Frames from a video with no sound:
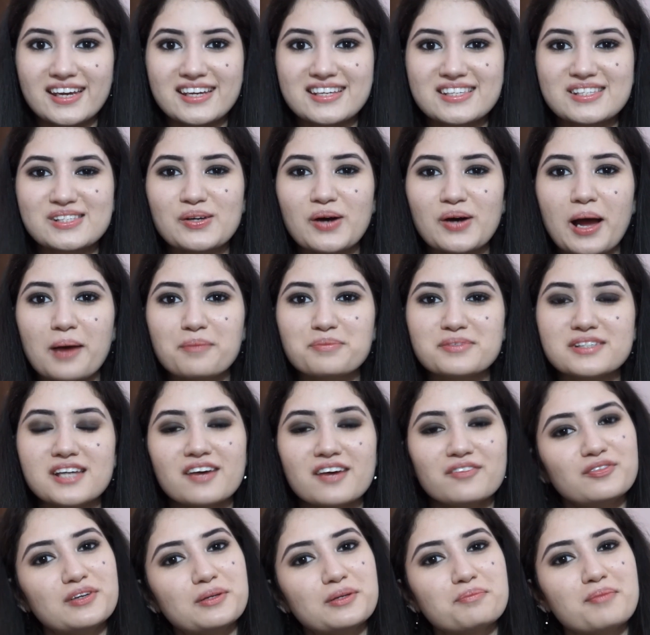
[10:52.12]
So I'm
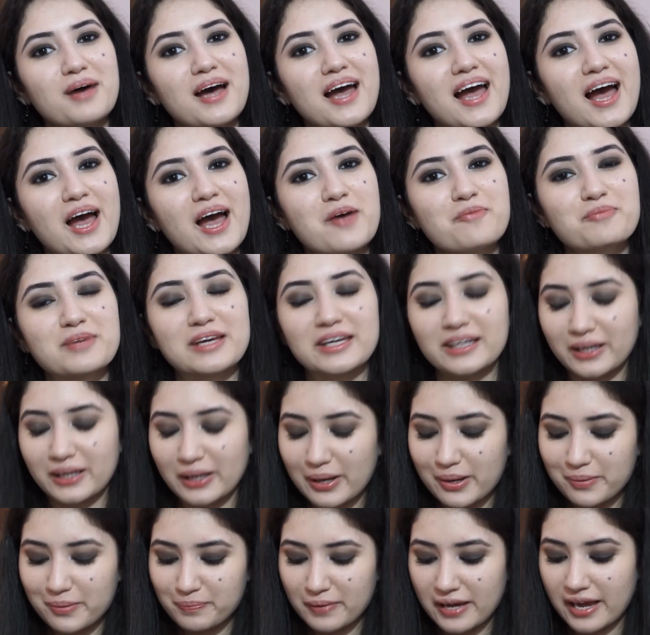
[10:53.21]
done with my eye
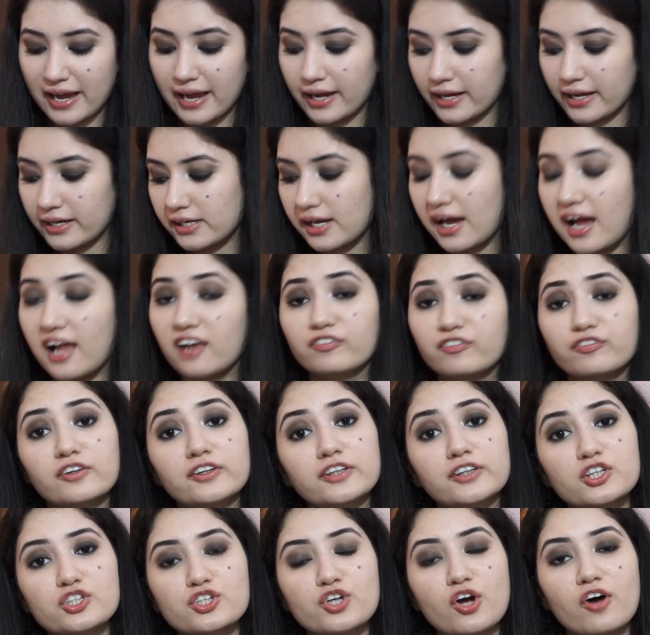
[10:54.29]
makeup, and I'll
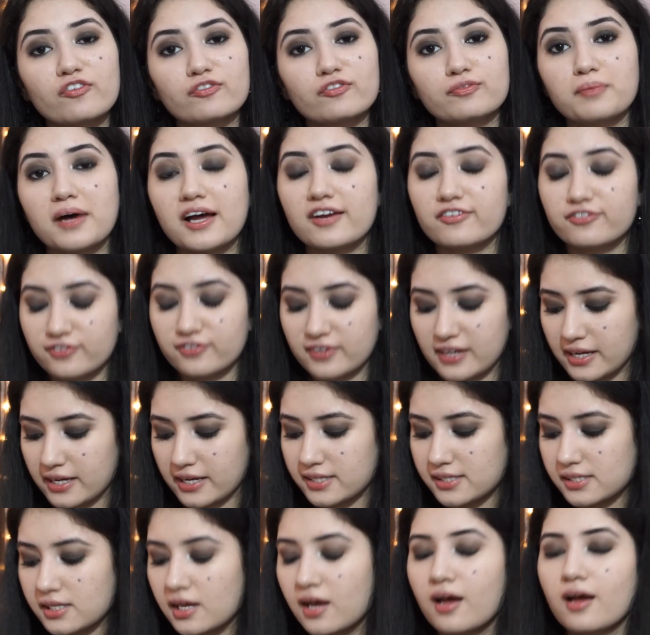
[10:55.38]
finish off my
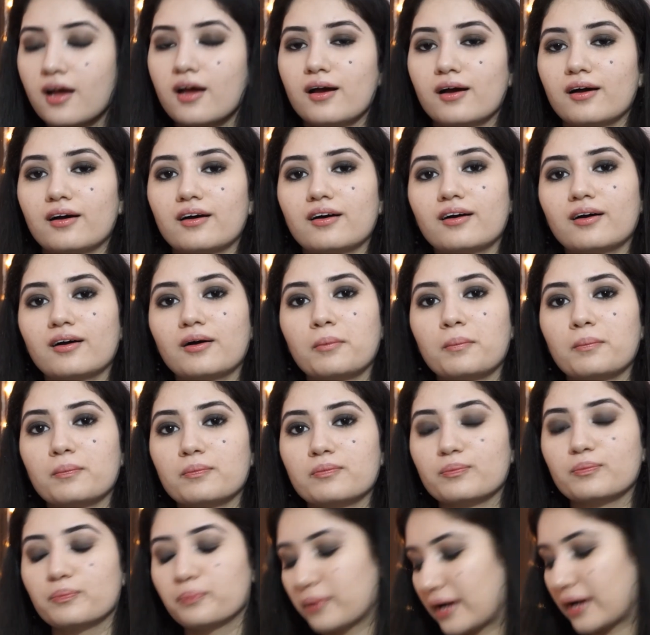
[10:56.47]
face
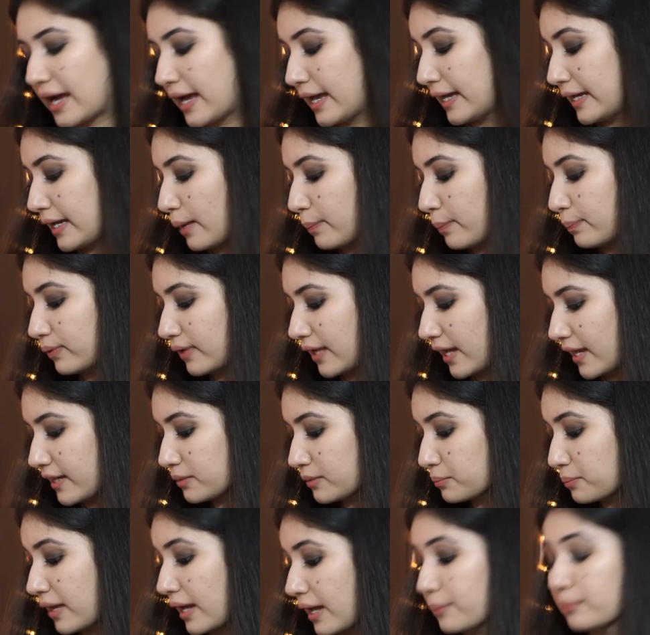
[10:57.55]
by applying
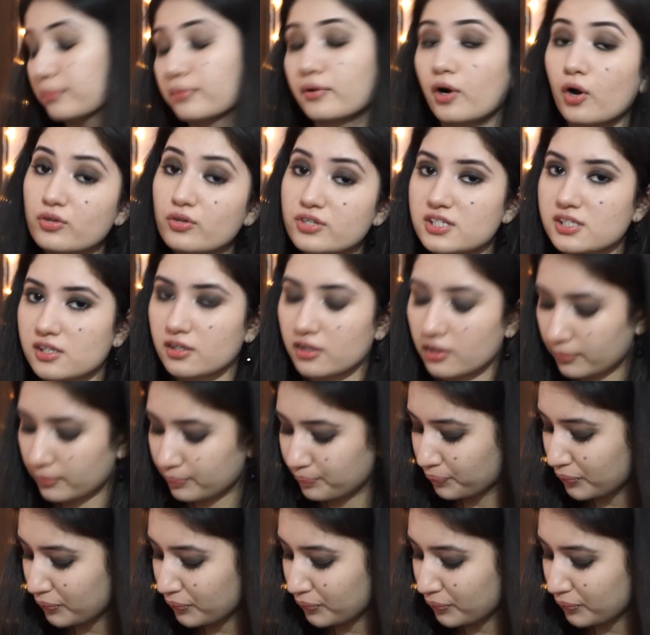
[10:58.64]
my bronzer